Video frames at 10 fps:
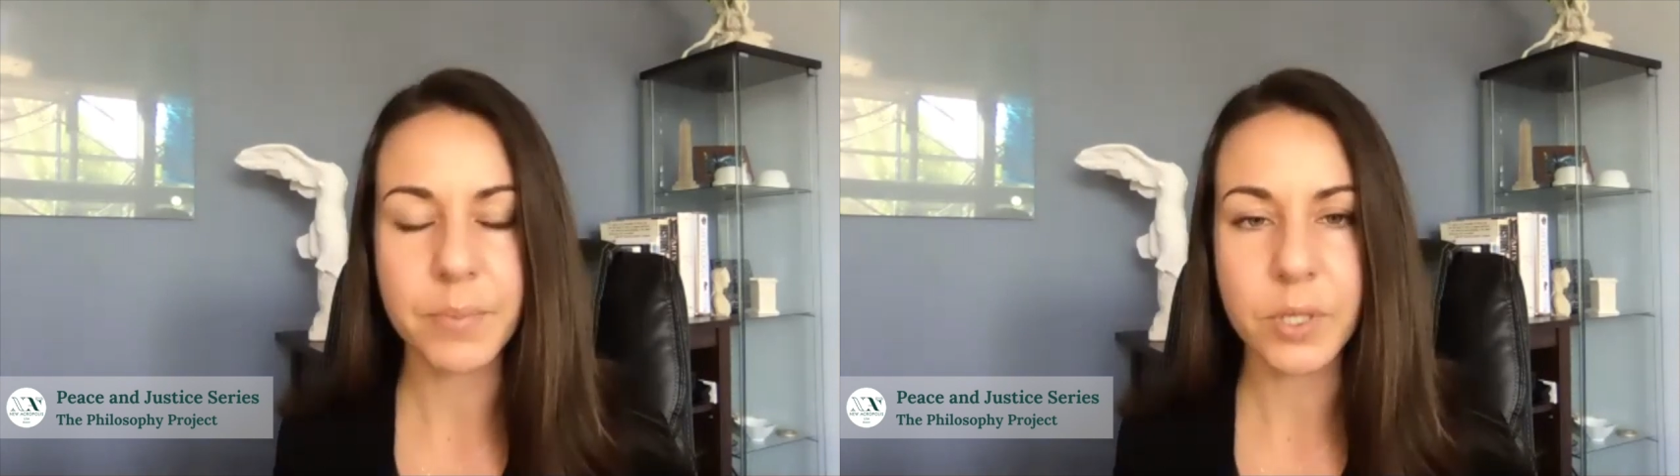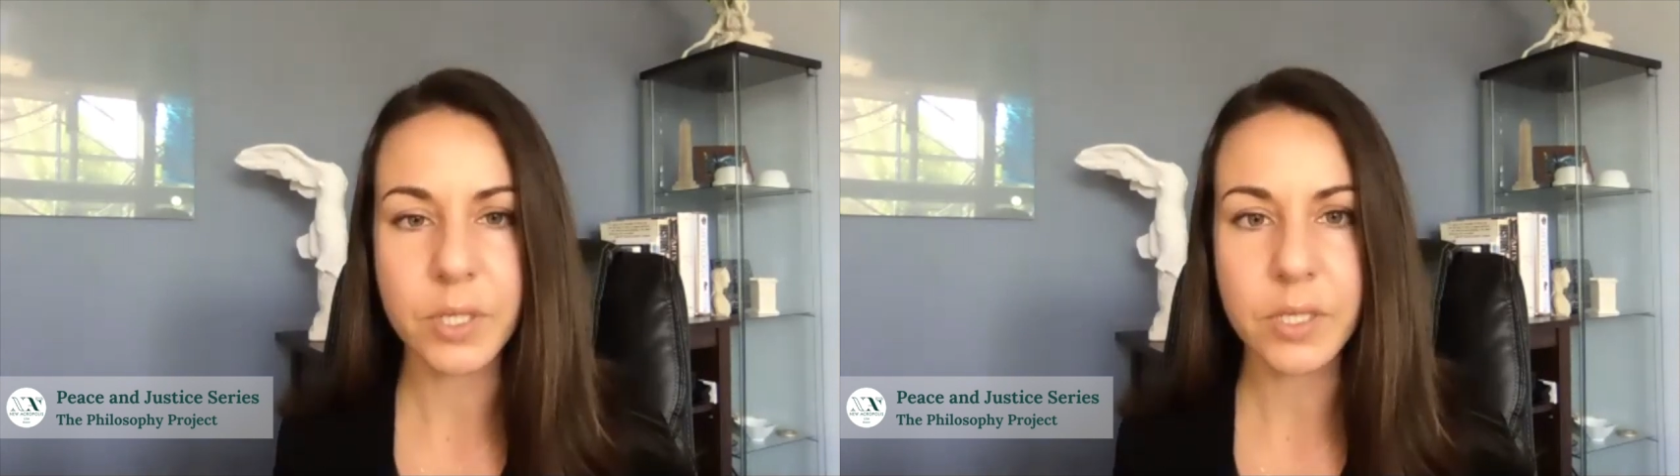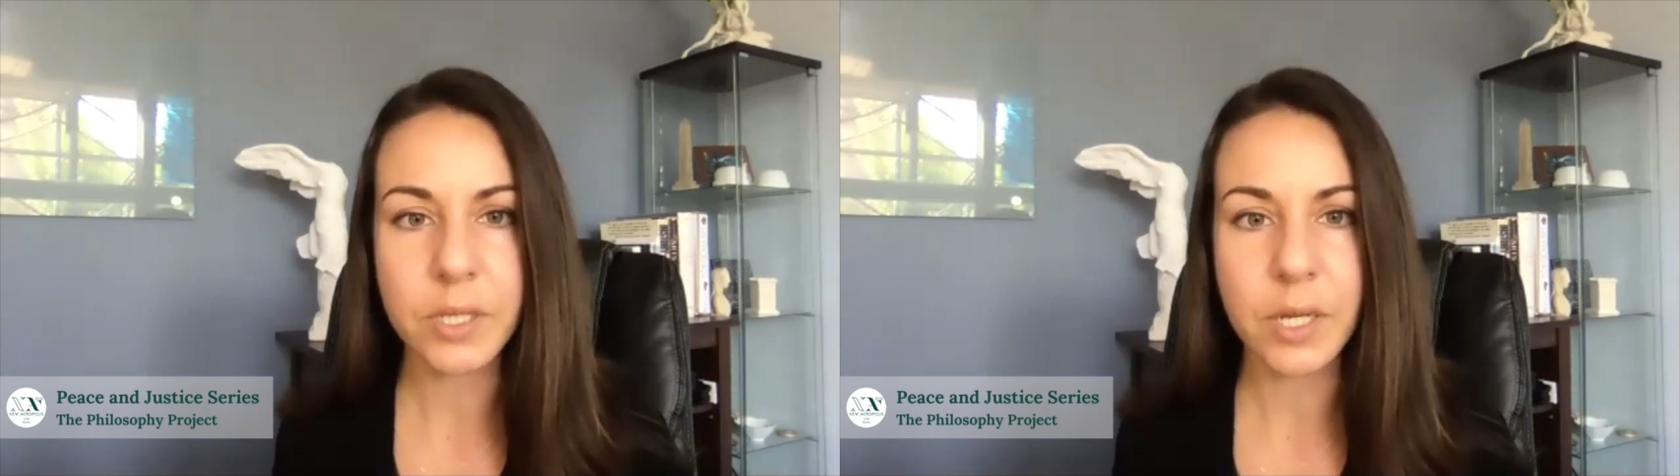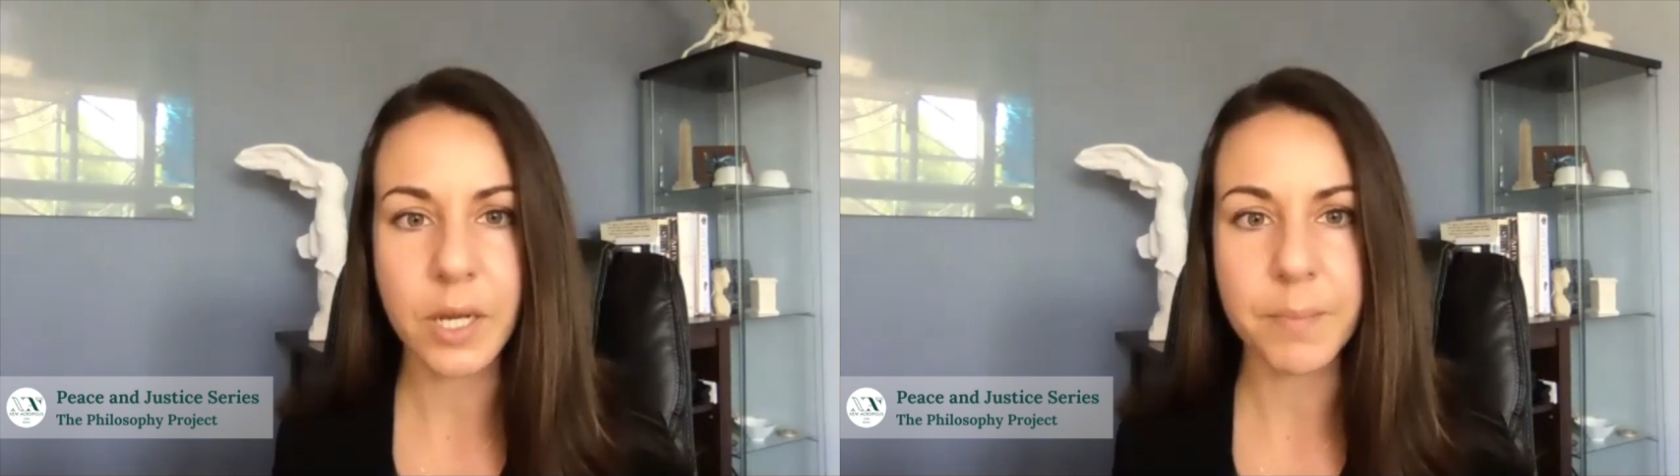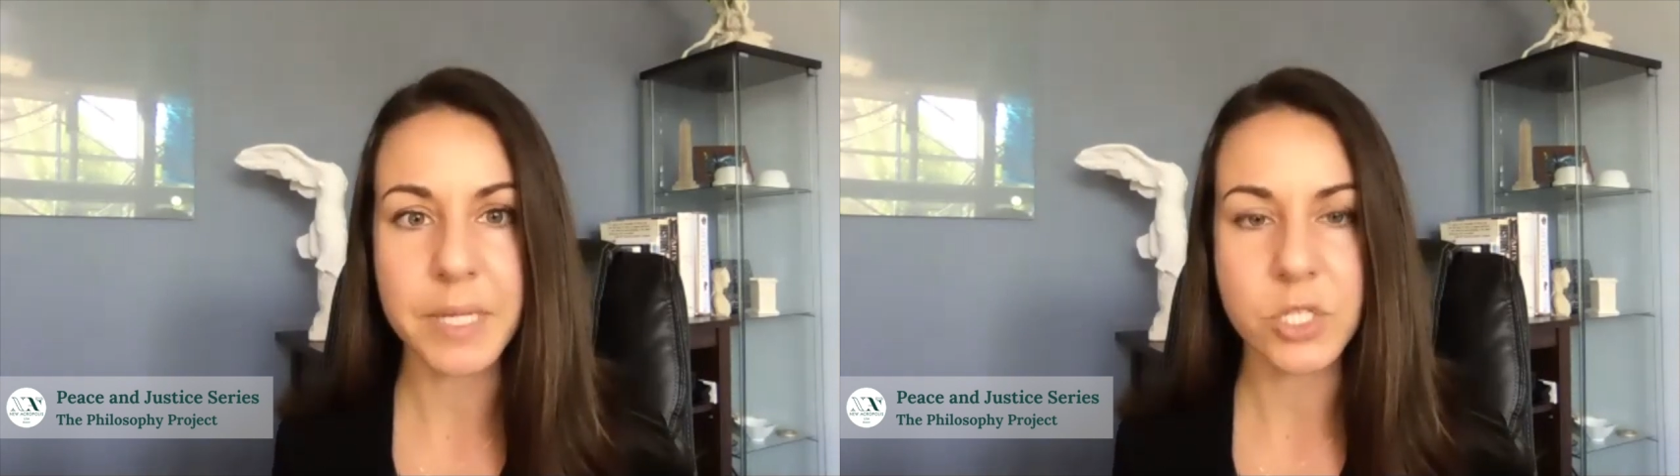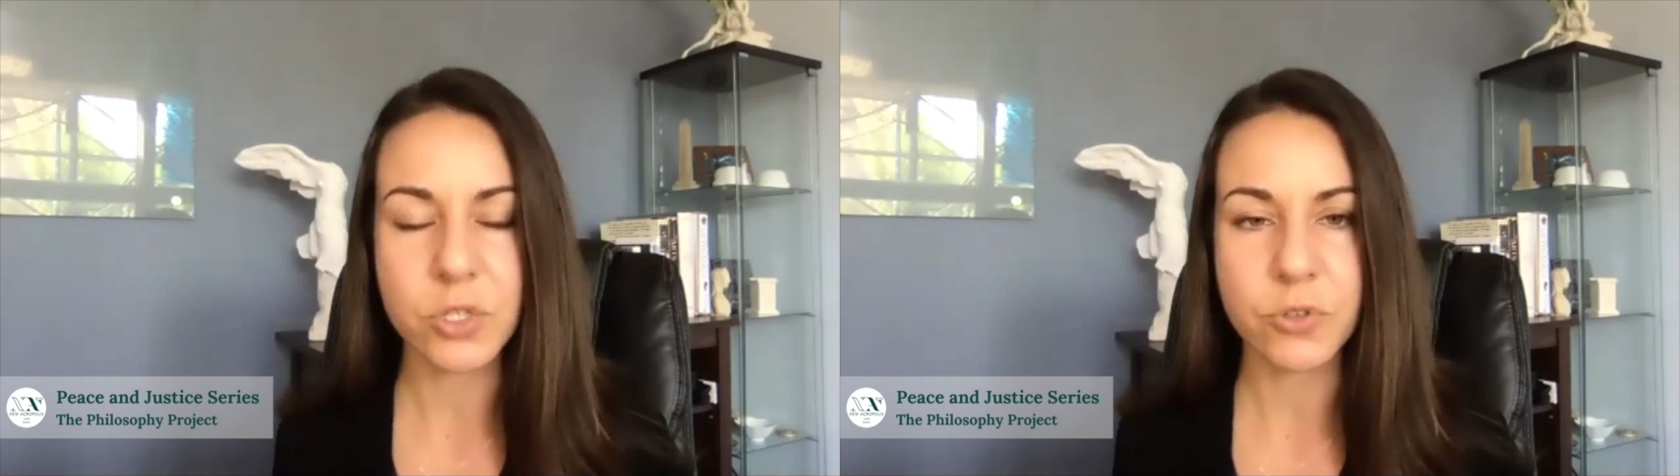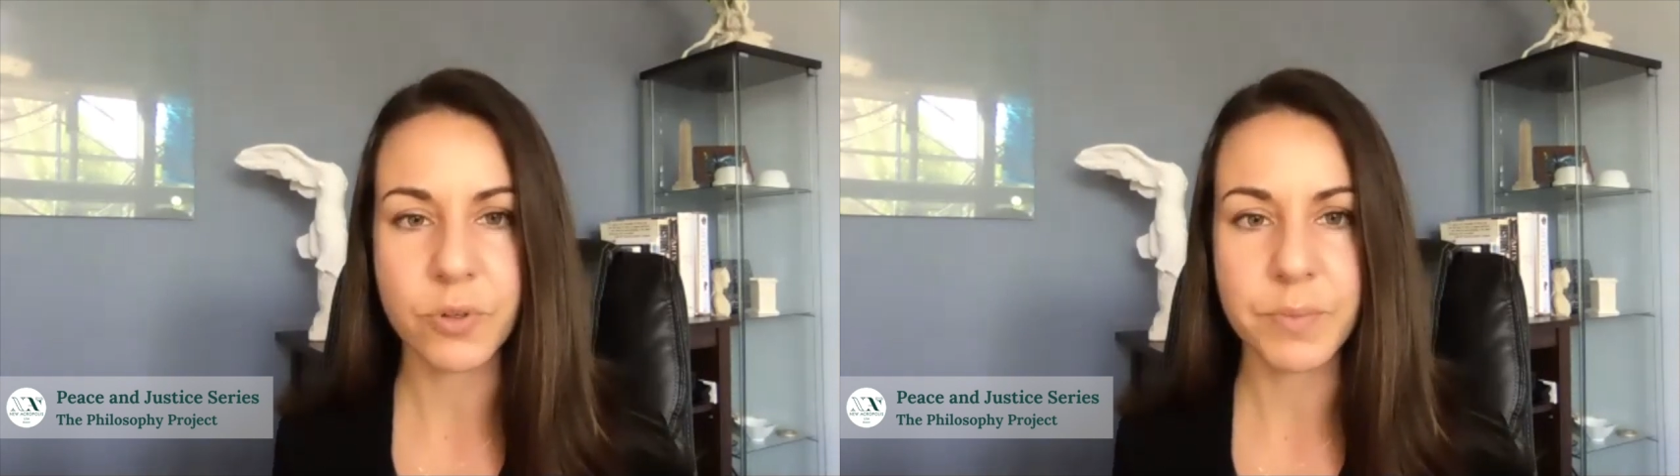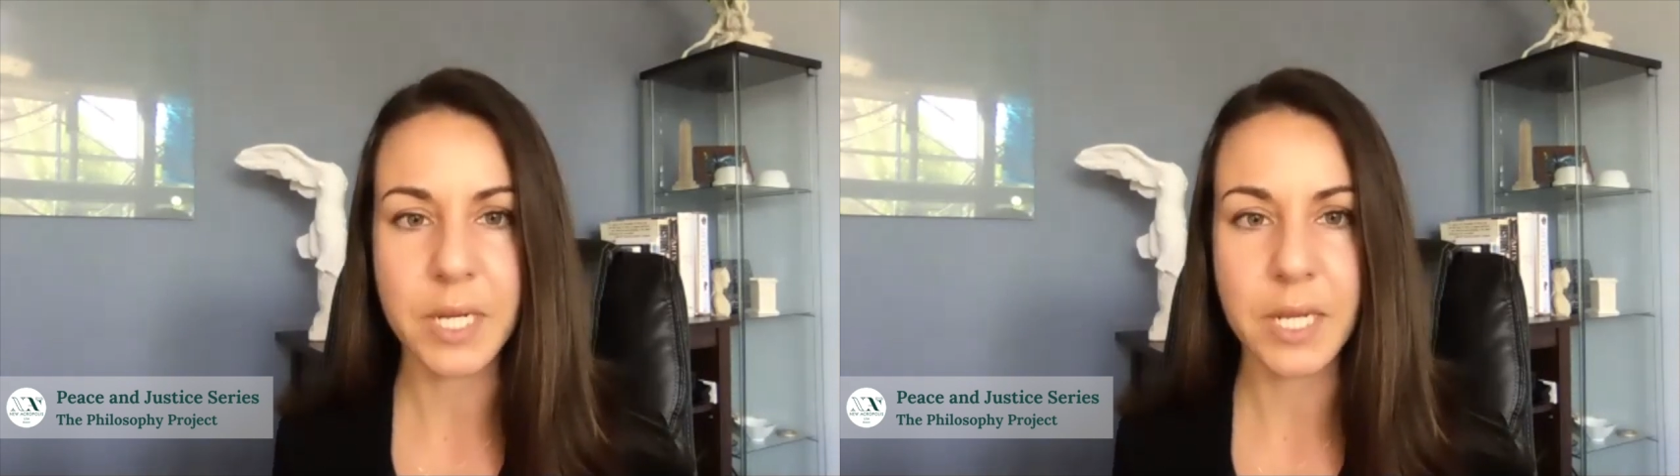book, Man's Search for
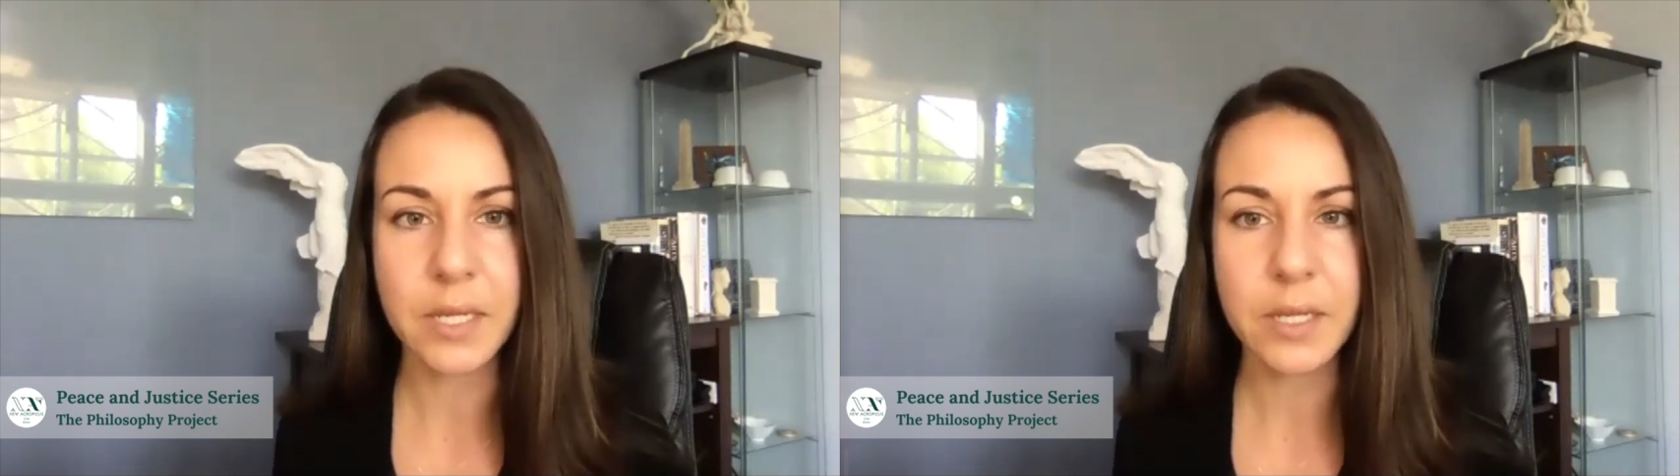Meaning.